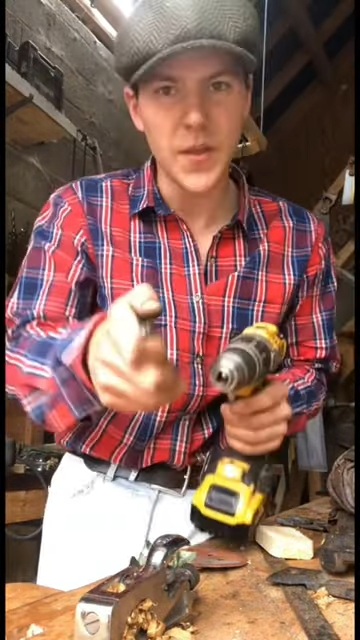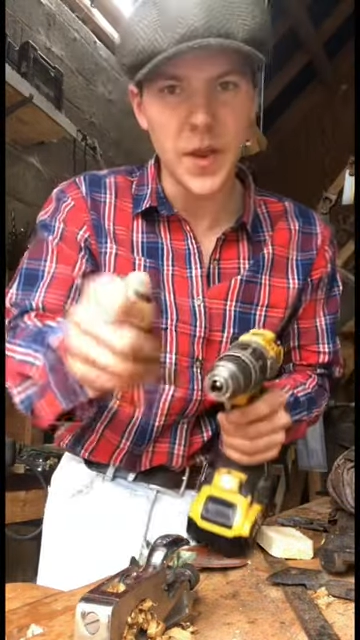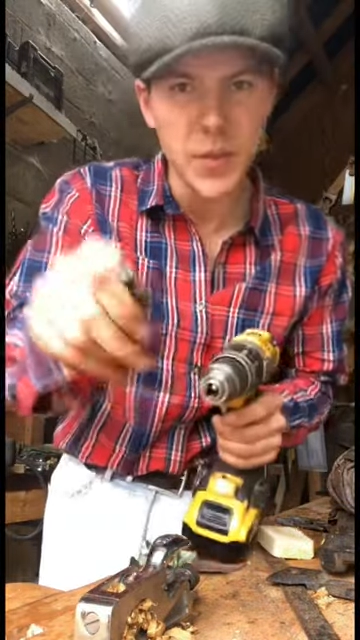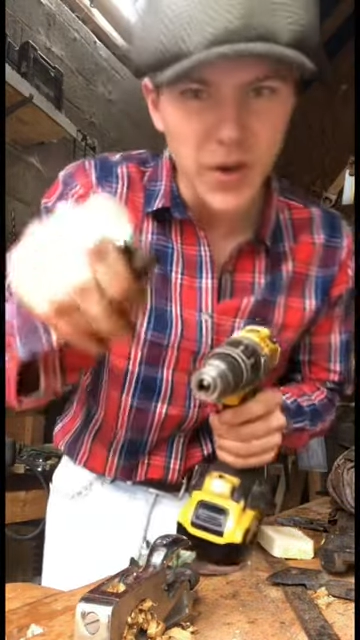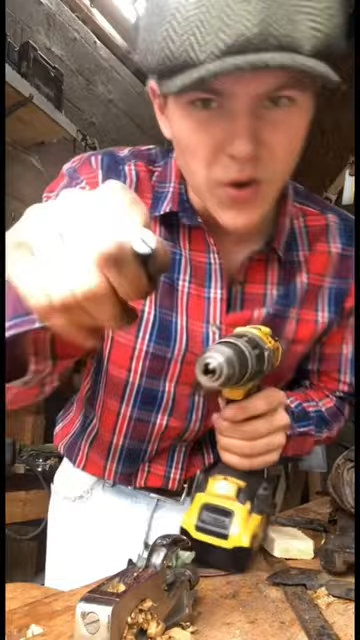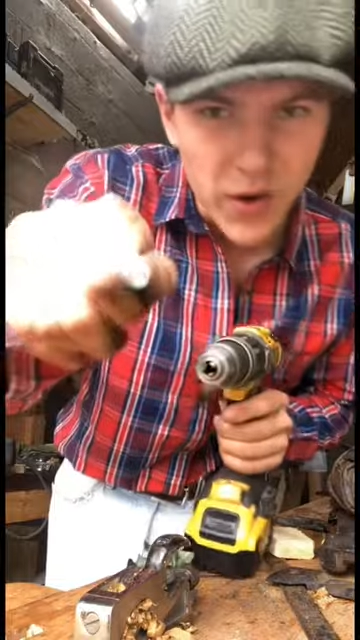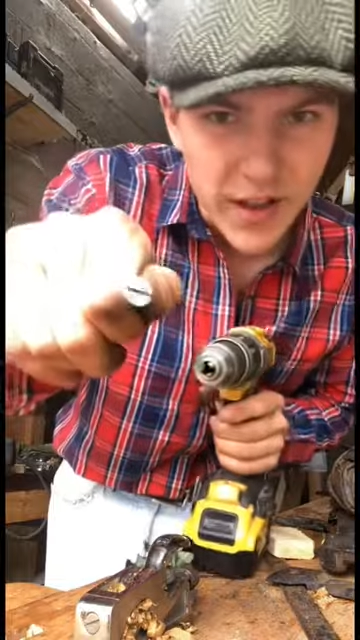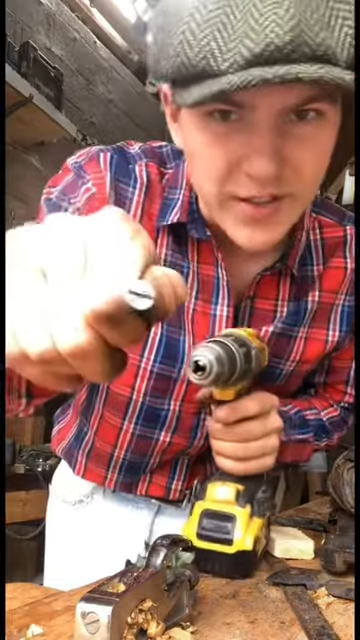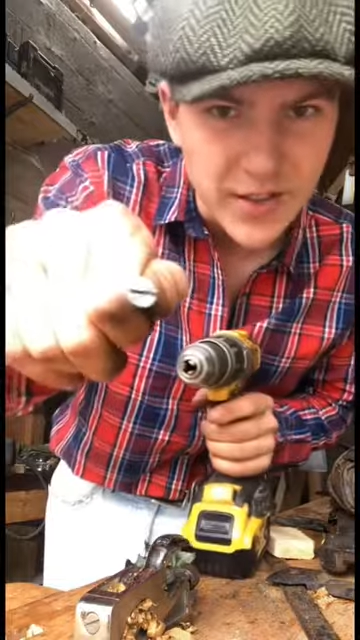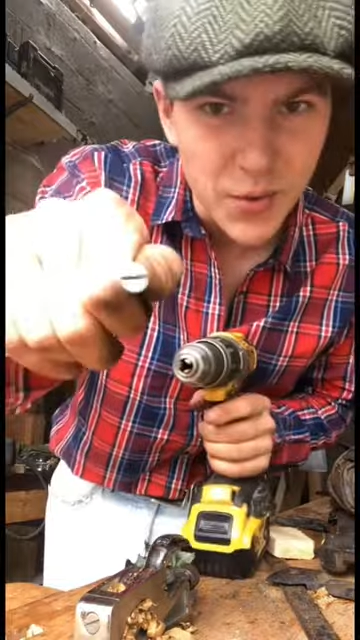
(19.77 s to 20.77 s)
there we go
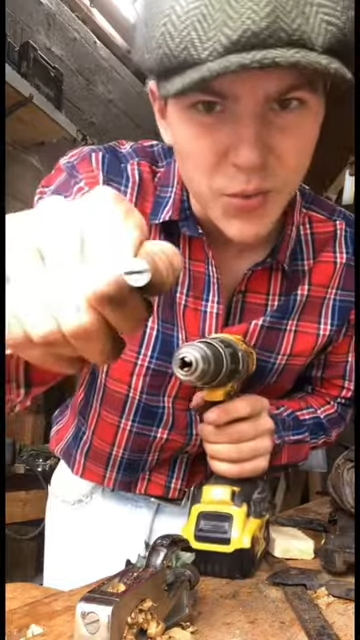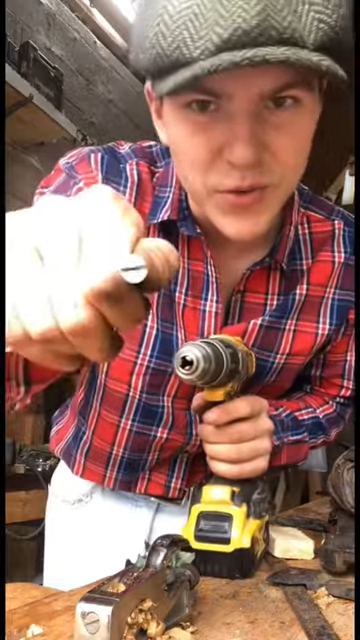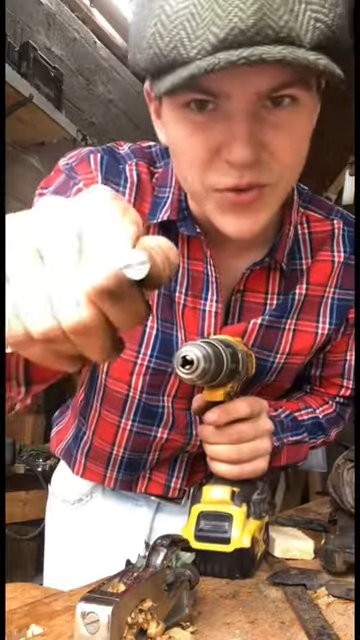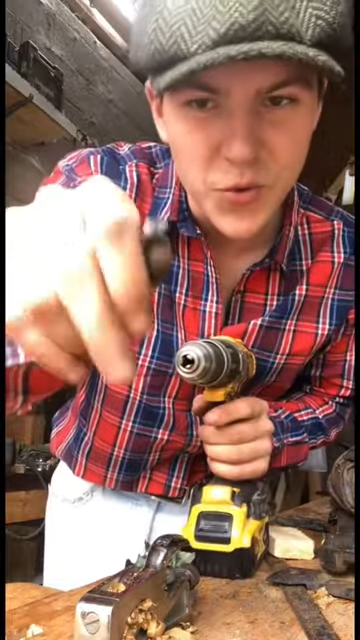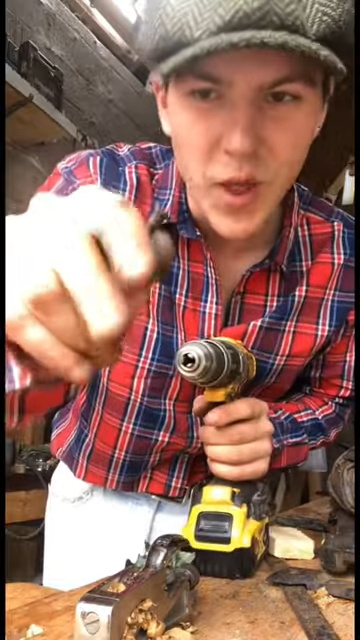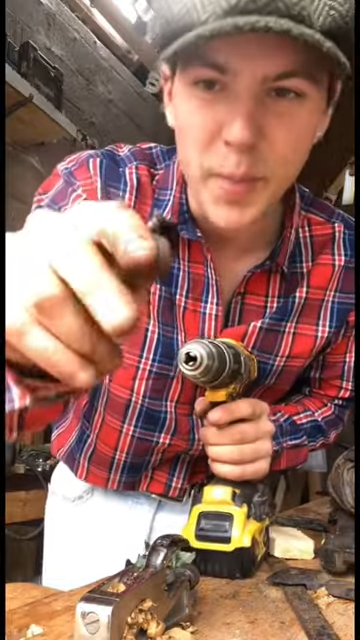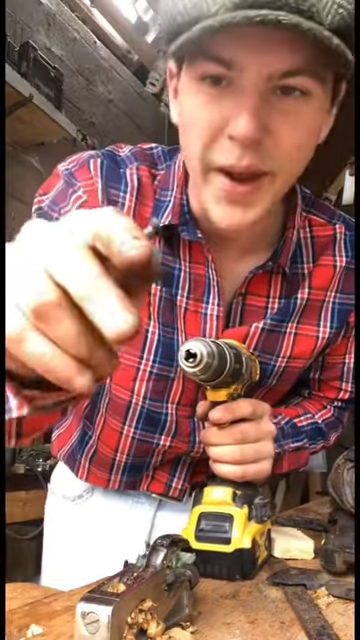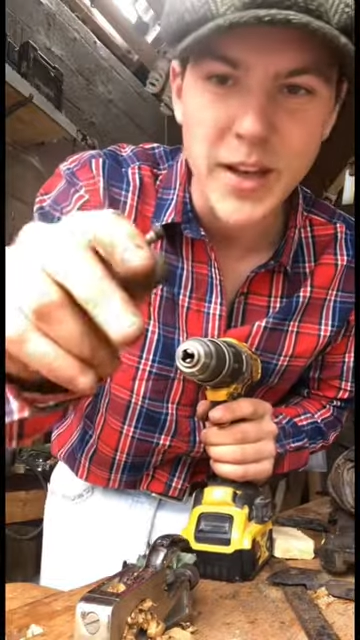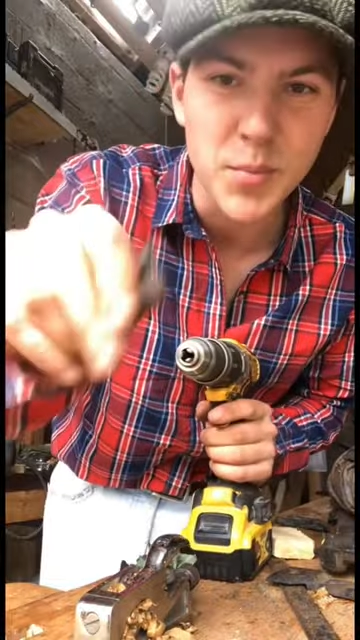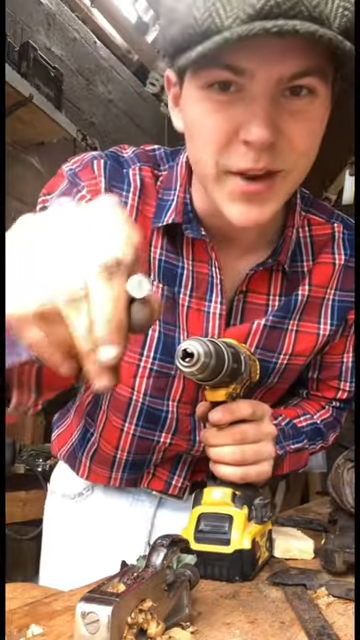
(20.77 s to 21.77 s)
lads, now when we screw that
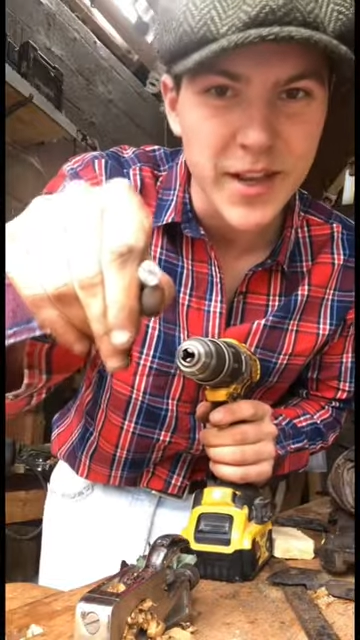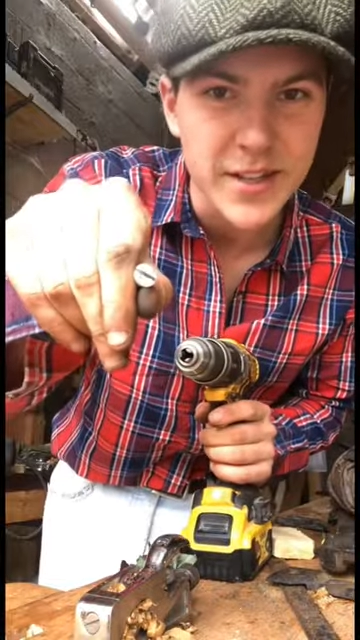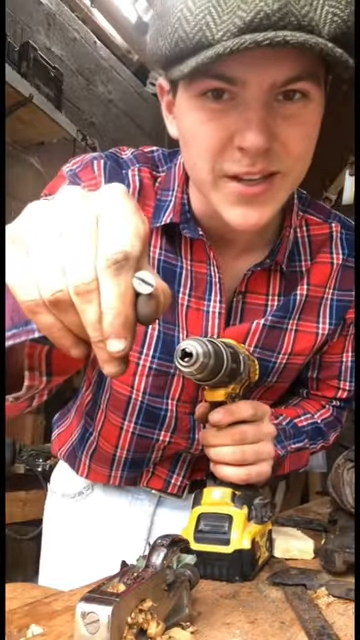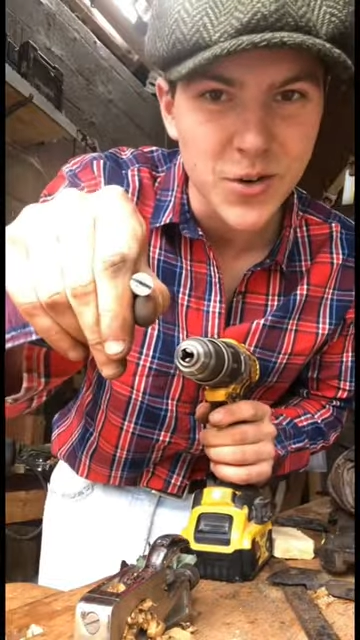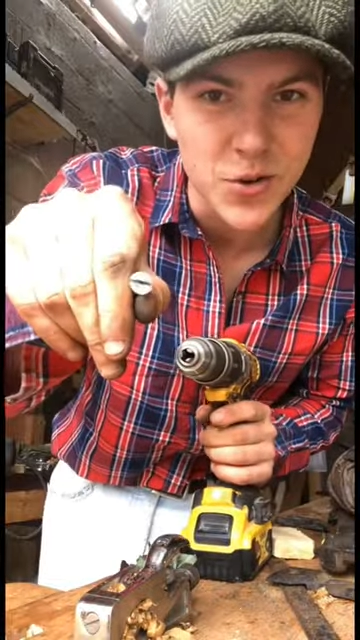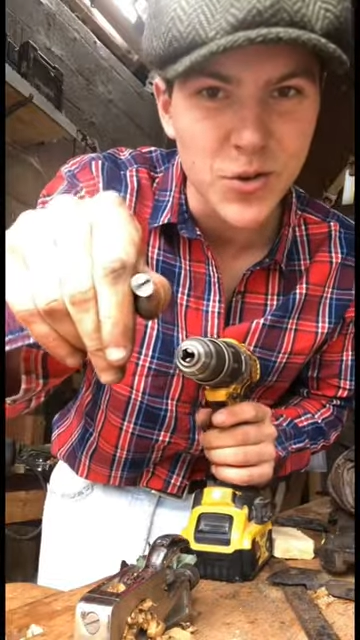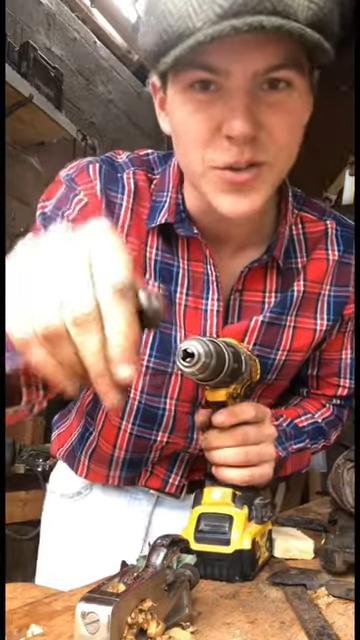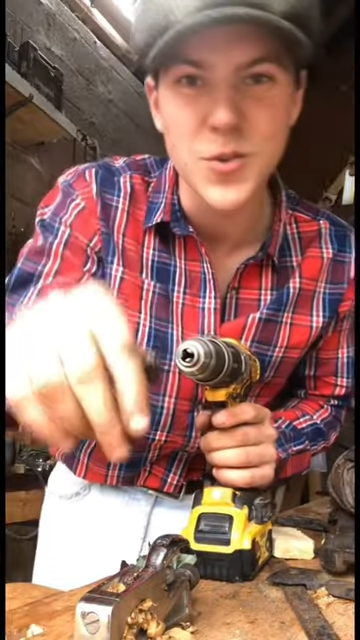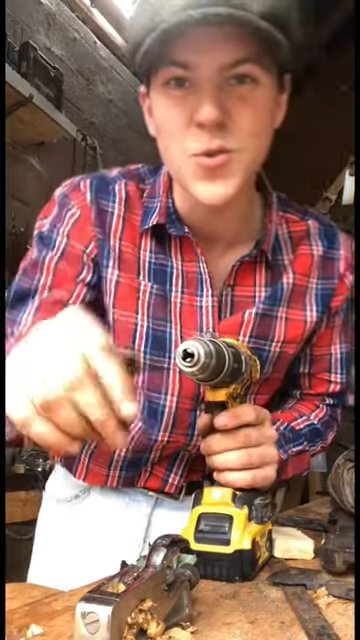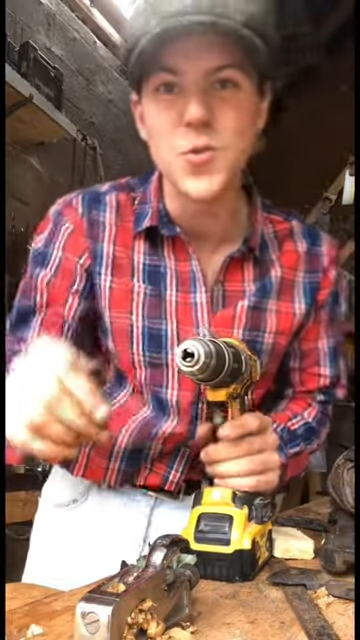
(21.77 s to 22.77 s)
back into place it'll look good
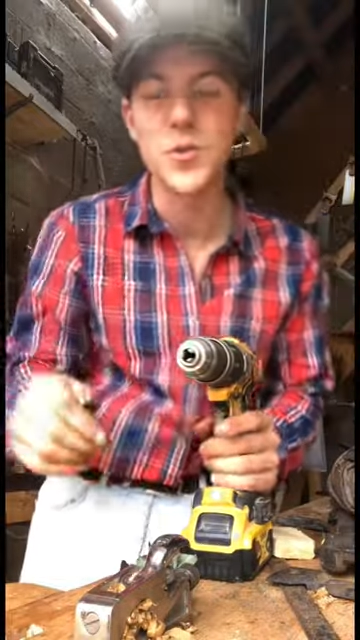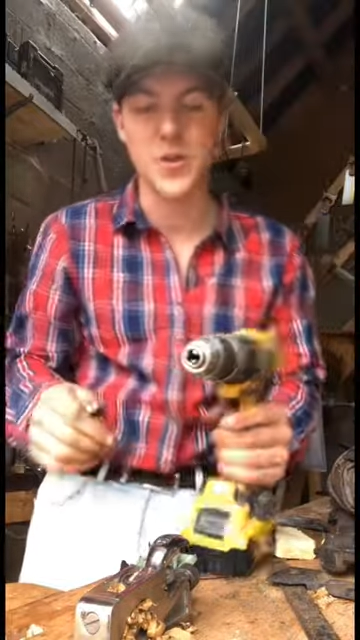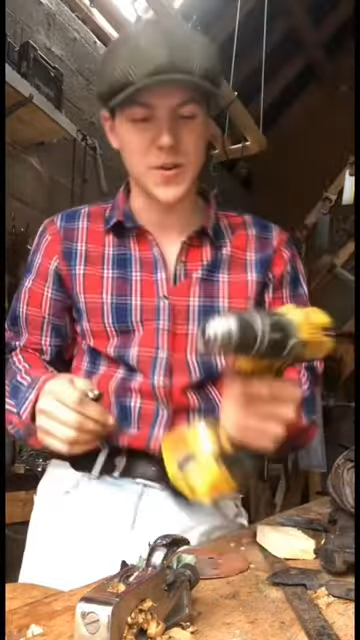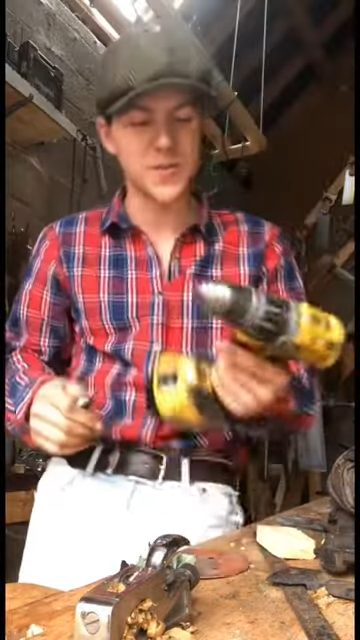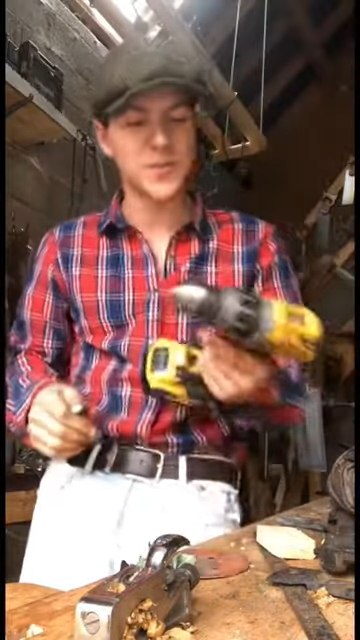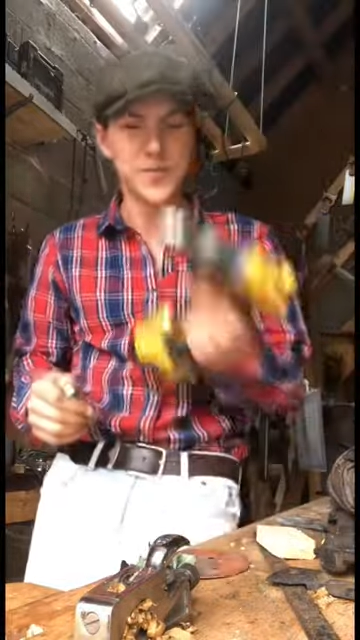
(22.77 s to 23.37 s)
as new, so...